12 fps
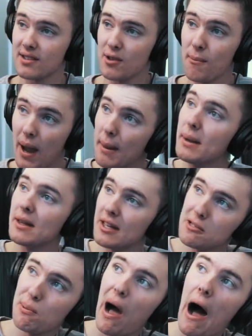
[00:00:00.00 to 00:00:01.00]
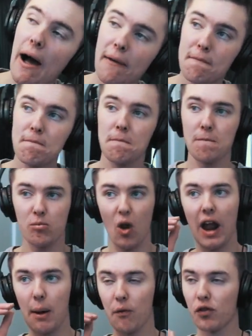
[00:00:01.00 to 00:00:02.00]
So maybe this part,
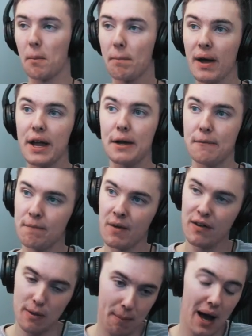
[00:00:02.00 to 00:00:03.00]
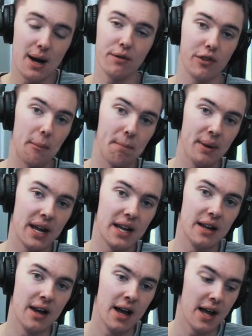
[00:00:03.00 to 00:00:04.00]
like with the beat, the part of the
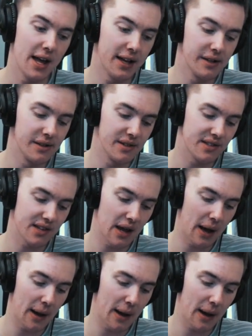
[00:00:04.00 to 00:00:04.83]
beat is